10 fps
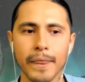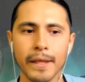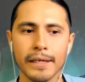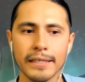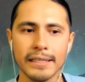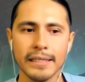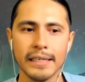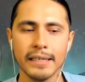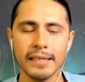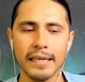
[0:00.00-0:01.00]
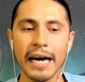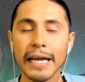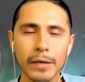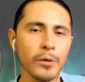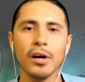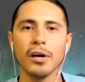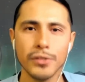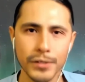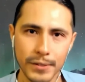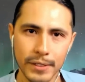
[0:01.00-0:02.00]
I am
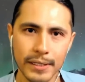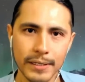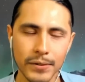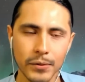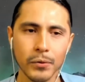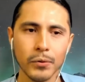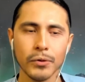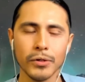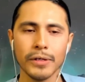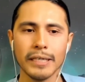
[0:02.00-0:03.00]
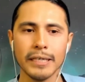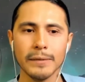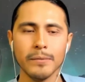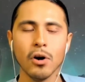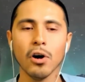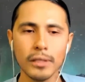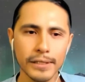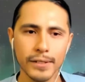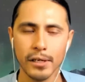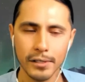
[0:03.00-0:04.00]
consciousness, or all
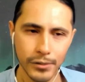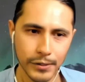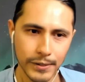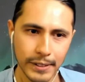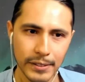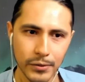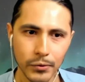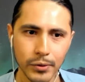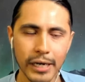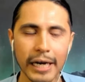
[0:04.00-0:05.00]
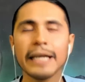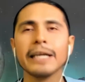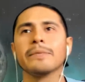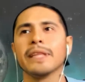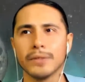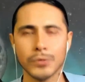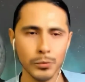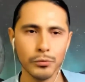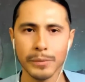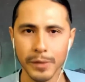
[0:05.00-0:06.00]
is consciousness, or I am that
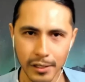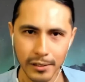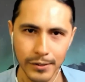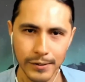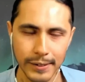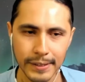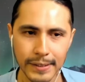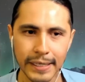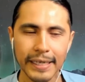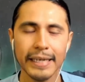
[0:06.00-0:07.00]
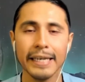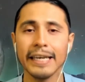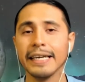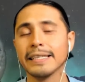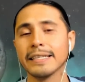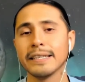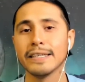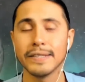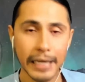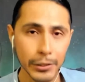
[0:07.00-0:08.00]
supreme consciousness. And the
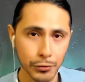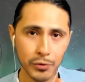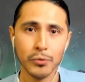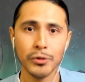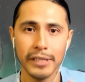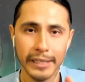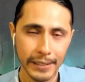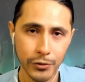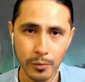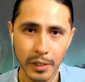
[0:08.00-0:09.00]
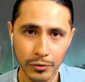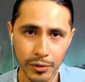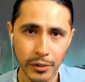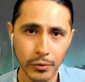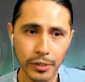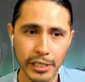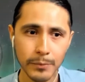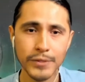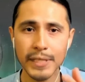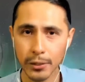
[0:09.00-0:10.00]
Sanskrit word that is your mantra, you
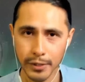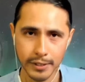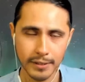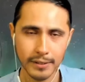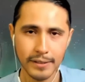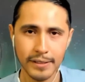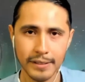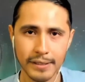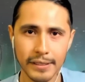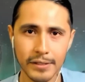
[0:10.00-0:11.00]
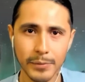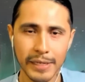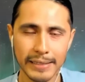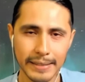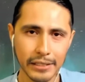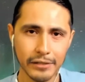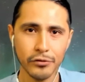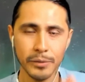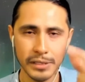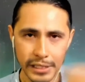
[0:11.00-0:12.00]
keep secret. It's passed down
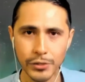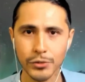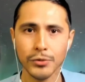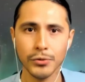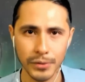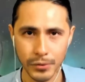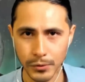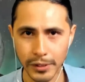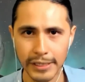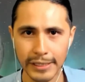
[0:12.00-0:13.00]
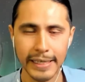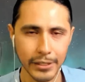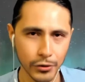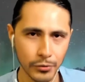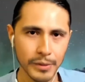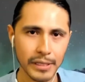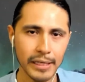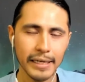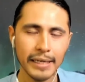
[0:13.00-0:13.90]
from a teacher to a student, and that should be